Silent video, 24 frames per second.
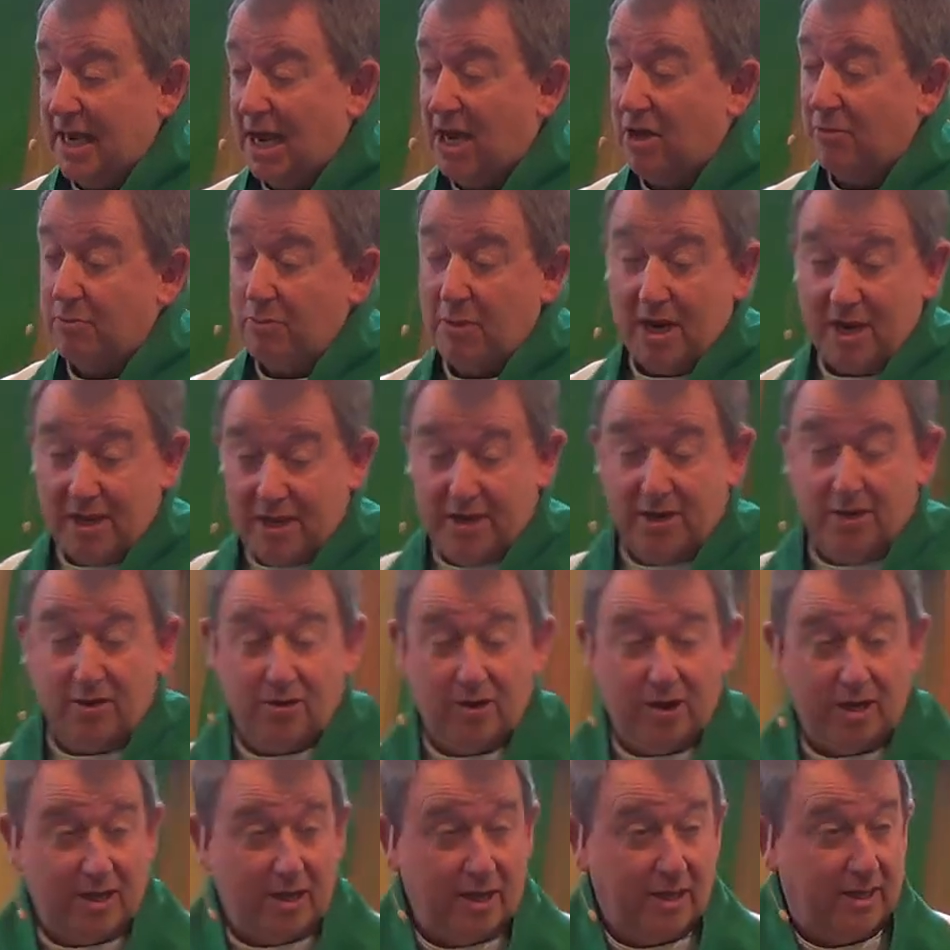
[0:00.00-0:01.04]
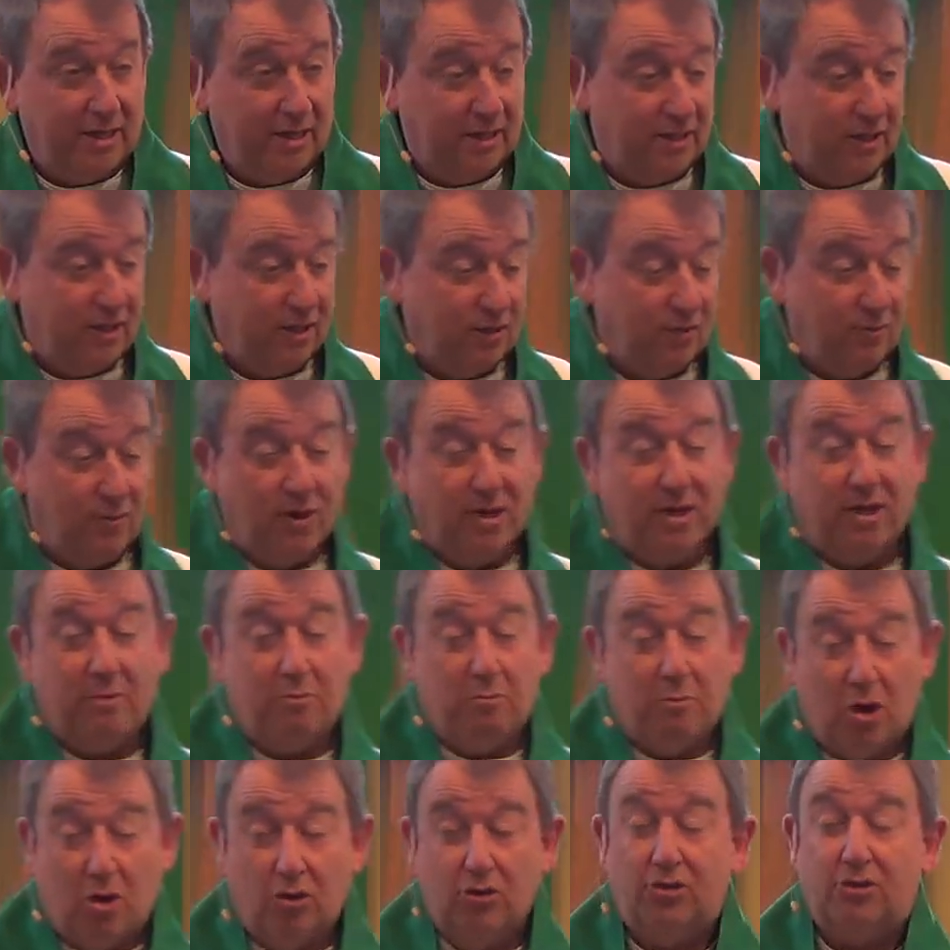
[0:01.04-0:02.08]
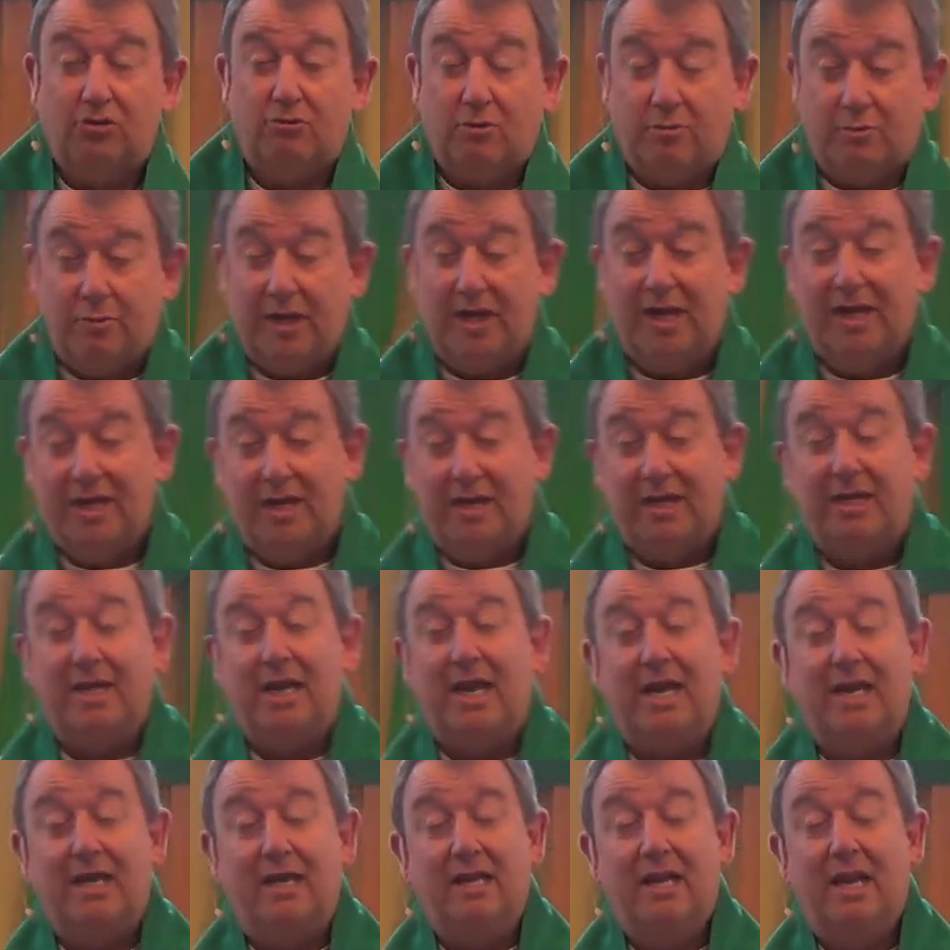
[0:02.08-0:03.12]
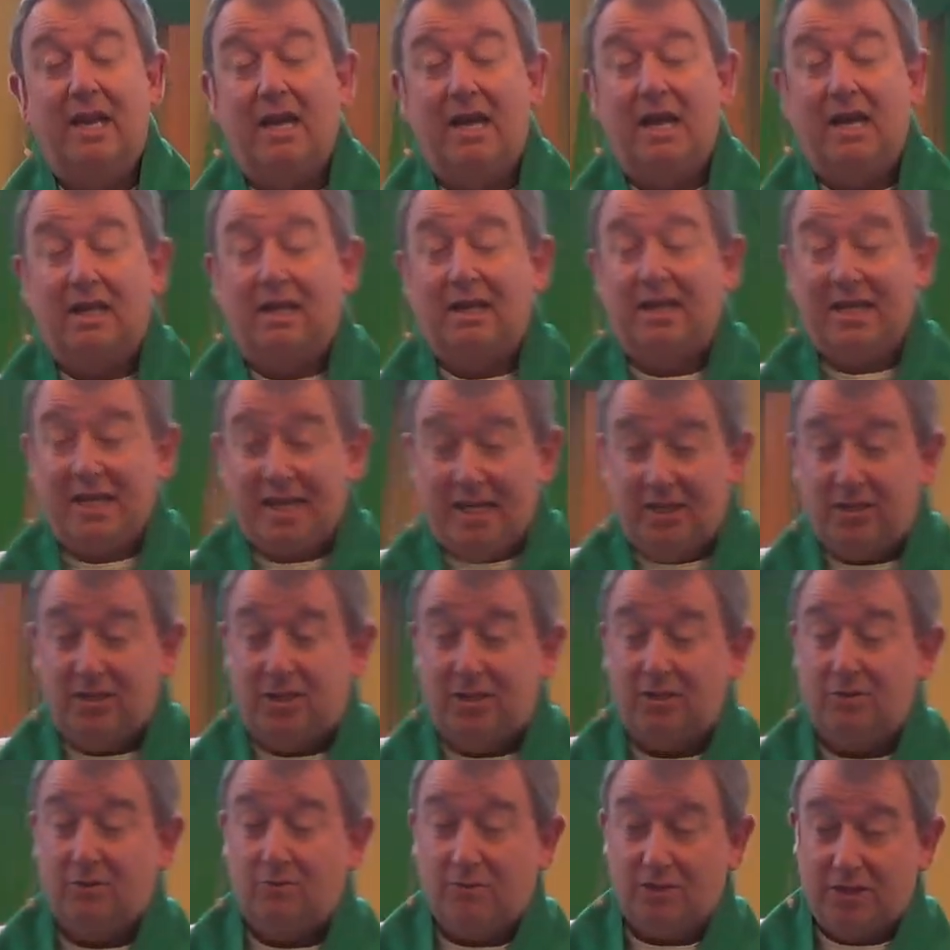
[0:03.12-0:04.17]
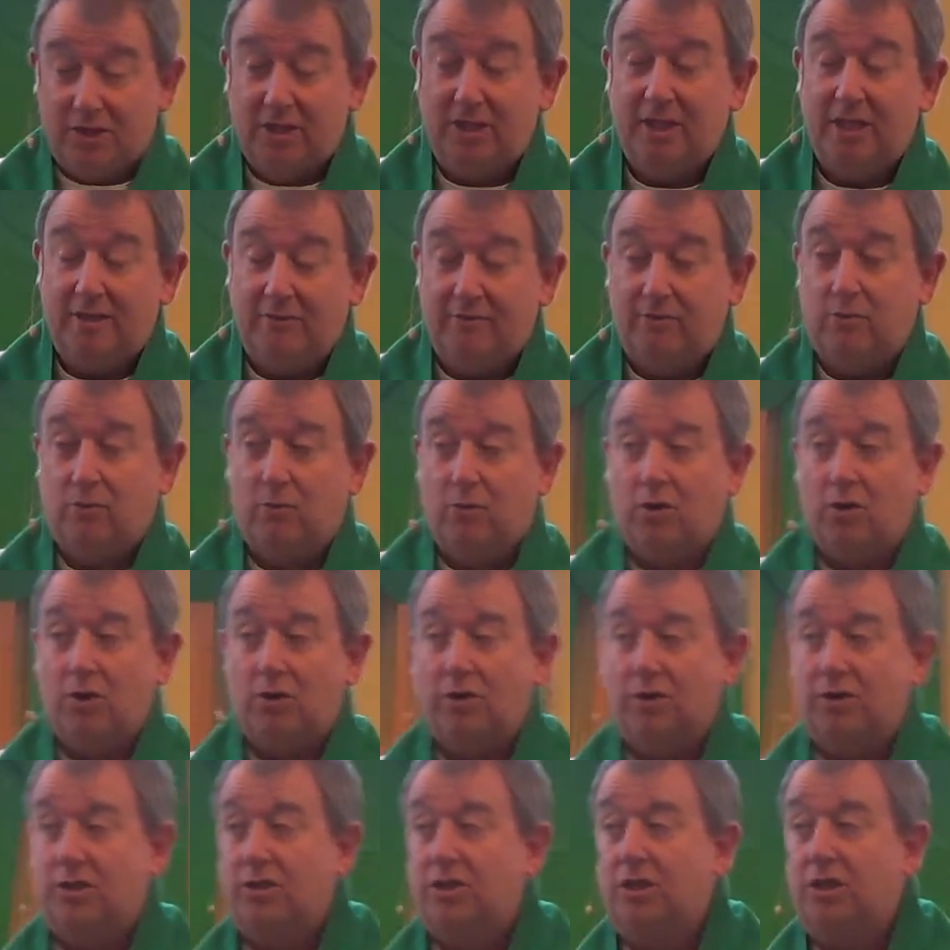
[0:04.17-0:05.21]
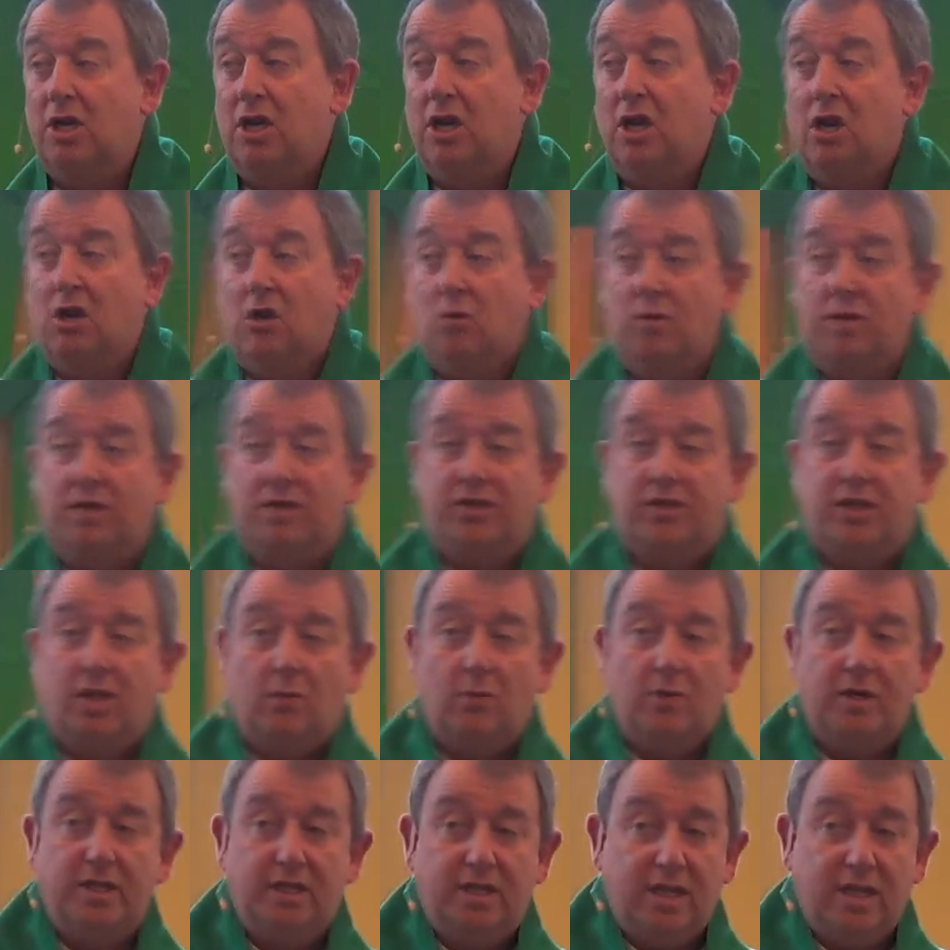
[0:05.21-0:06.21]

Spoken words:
out my theory that this is one of the most repeated and least received words. When someone